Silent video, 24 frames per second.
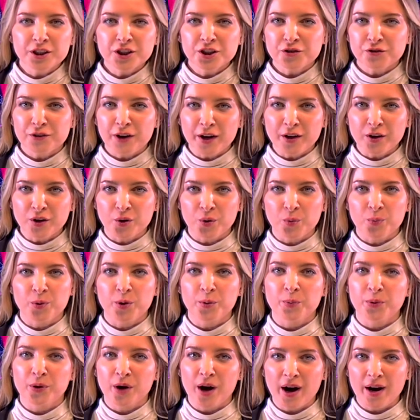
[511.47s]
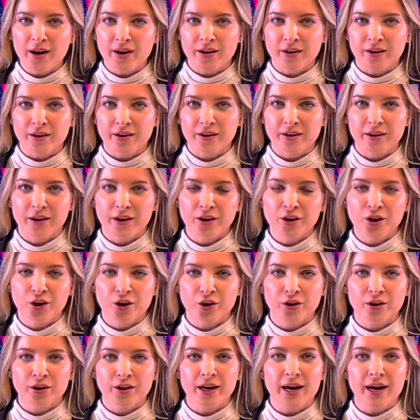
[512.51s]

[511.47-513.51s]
venue proprietor incurred